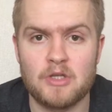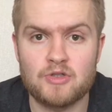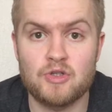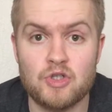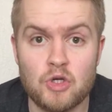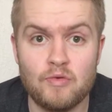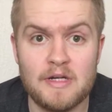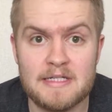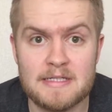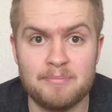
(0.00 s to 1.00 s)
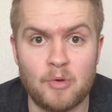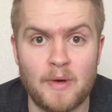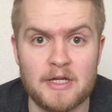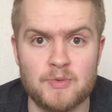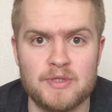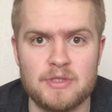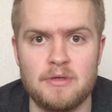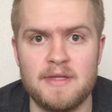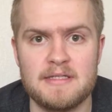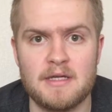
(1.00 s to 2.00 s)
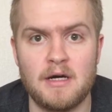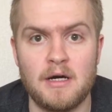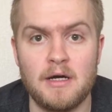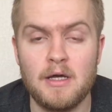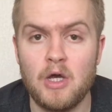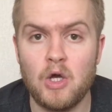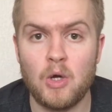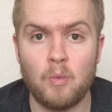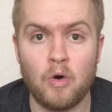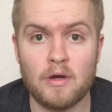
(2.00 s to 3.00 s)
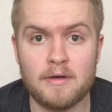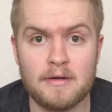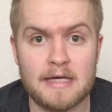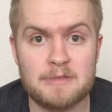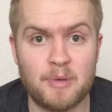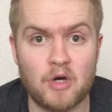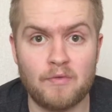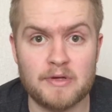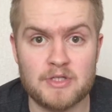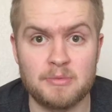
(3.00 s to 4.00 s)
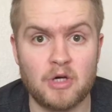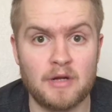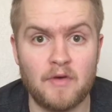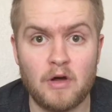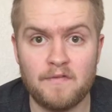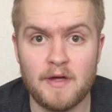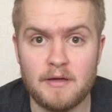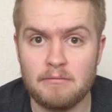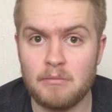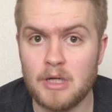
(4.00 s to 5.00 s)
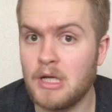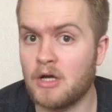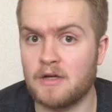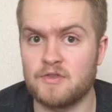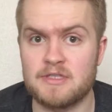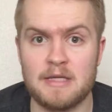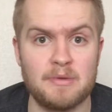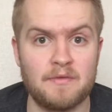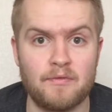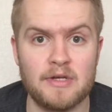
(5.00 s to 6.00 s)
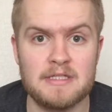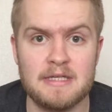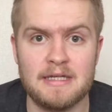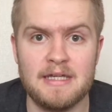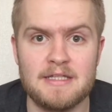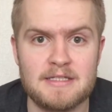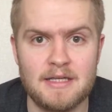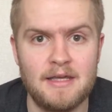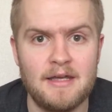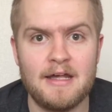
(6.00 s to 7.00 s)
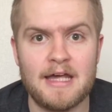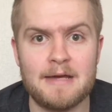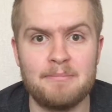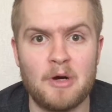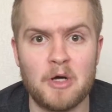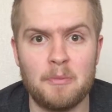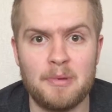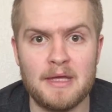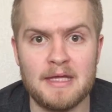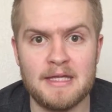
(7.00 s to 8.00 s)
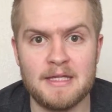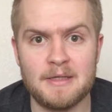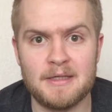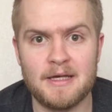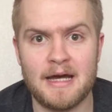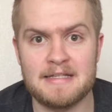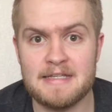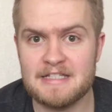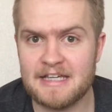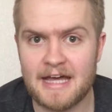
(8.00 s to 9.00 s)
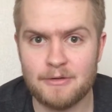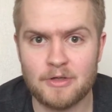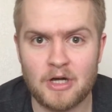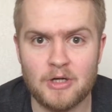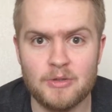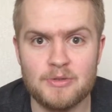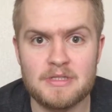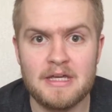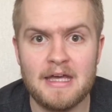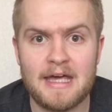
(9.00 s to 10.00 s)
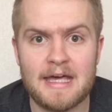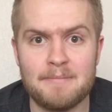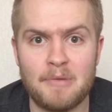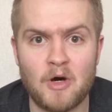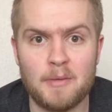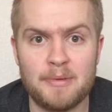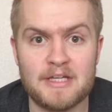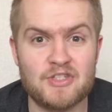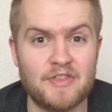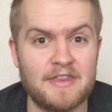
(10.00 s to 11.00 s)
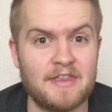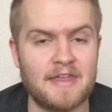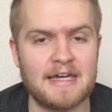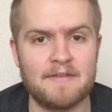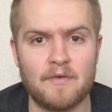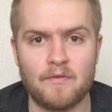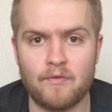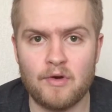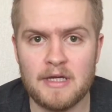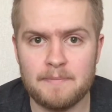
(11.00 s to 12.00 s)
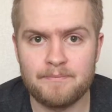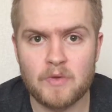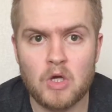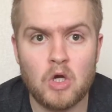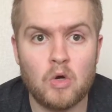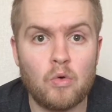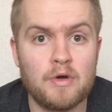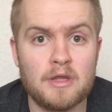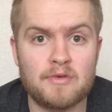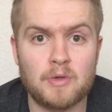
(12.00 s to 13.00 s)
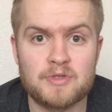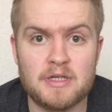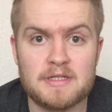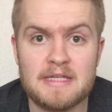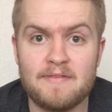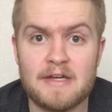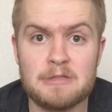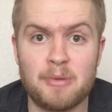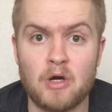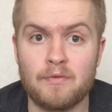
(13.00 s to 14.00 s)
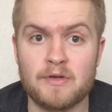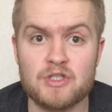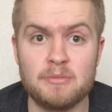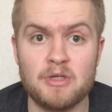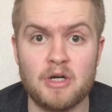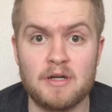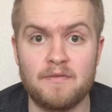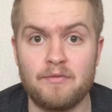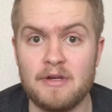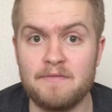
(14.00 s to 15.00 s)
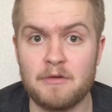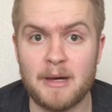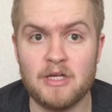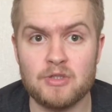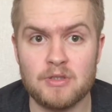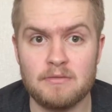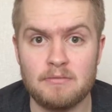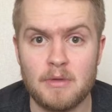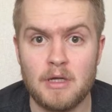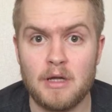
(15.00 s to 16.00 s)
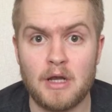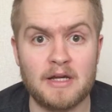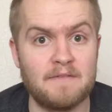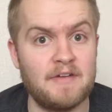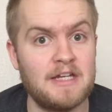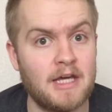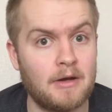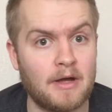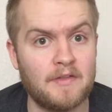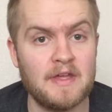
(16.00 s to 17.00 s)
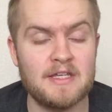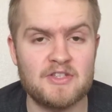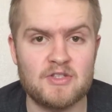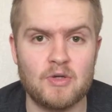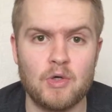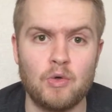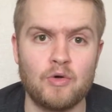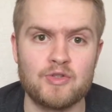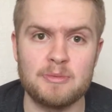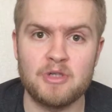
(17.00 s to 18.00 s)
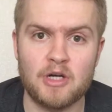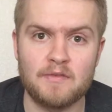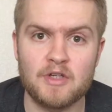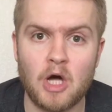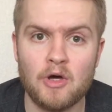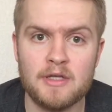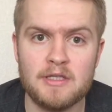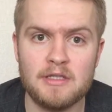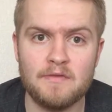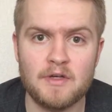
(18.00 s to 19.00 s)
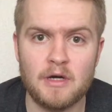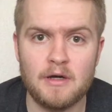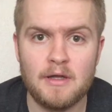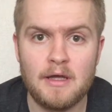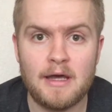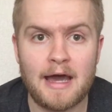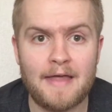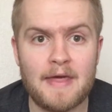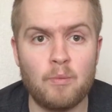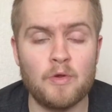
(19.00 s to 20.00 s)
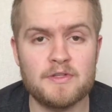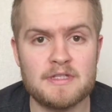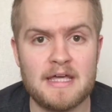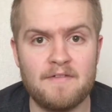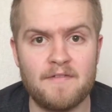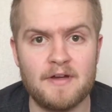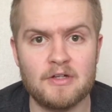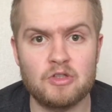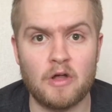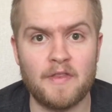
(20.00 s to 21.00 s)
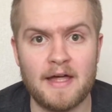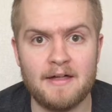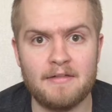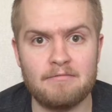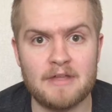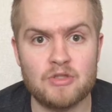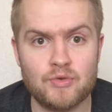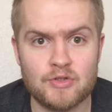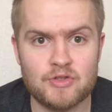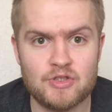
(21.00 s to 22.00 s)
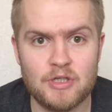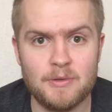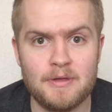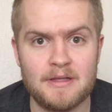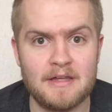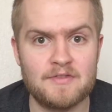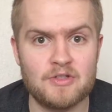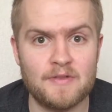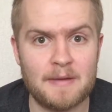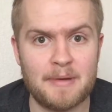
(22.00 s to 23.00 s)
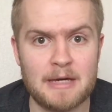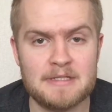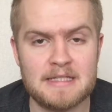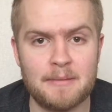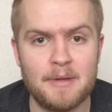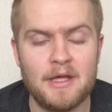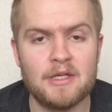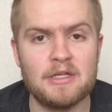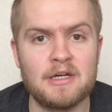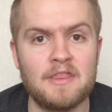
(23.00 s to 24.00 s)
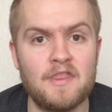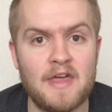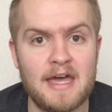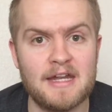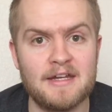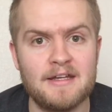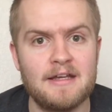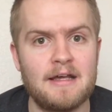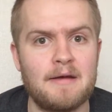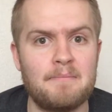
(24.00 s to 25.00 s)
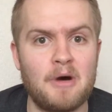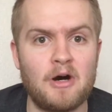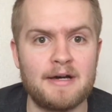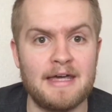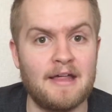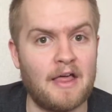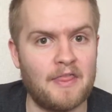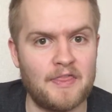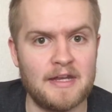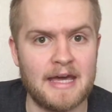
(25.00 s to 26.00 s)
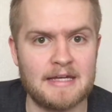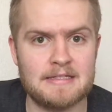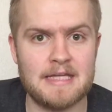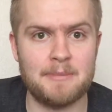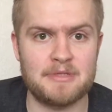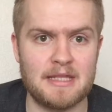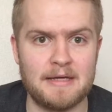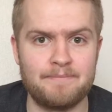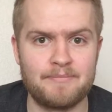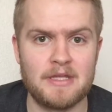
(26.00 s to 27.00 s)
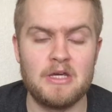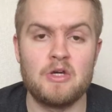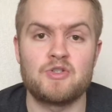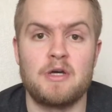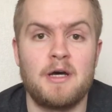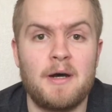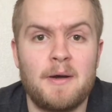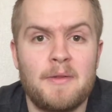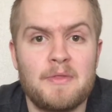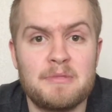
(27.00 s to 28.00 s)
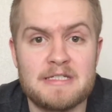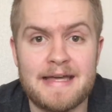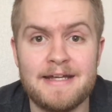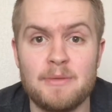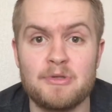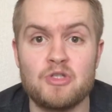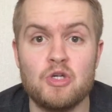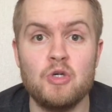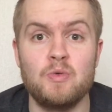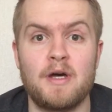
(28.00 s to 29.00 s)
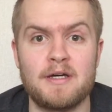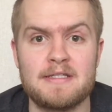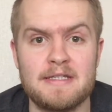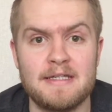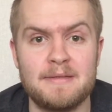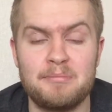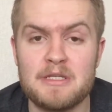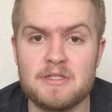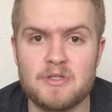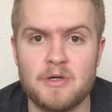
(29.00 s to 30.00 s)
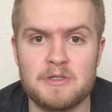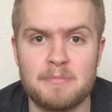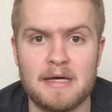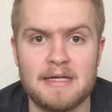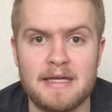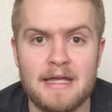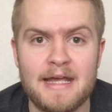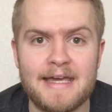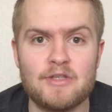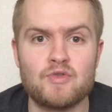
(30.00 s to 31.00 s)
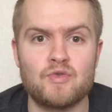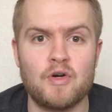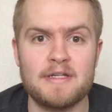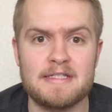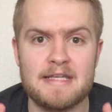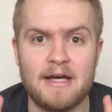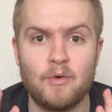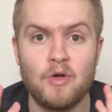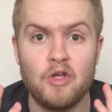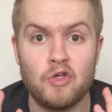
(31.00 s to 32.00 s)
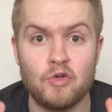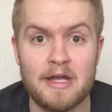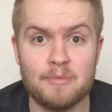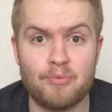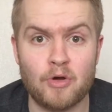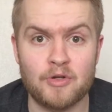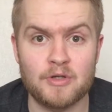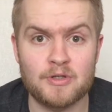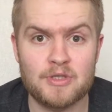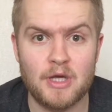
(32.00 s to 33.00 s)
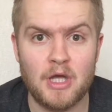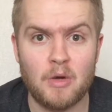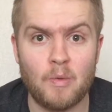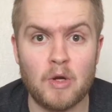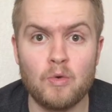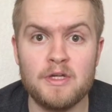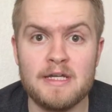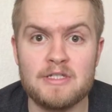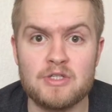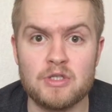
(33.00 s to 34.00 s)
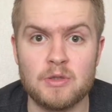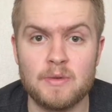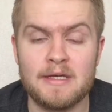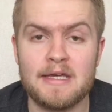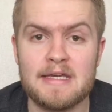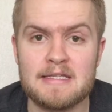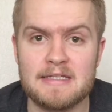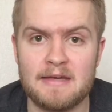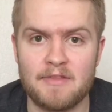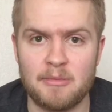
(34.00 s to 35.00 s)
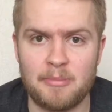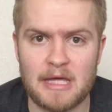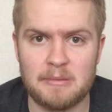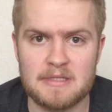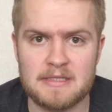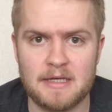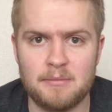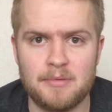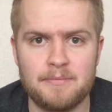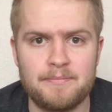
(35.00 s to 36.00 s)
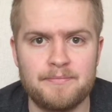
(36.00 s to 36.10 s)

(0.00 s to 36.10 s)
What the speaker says: So two really simple ways we do this are, one is by offering some kind of offer, like I've just said with the free tickets. It might be a discount code, it might be something that they get for free. Or another alternative is by offering some kind of free information, like a video like this, or some kind of guide that you've got. And then once they've got that, they trust you, they've took that baby step, you can then market the next step to that. So mistake number 2 that I see business owners make is trying to sell your end product when all you need to do is give them a baby step.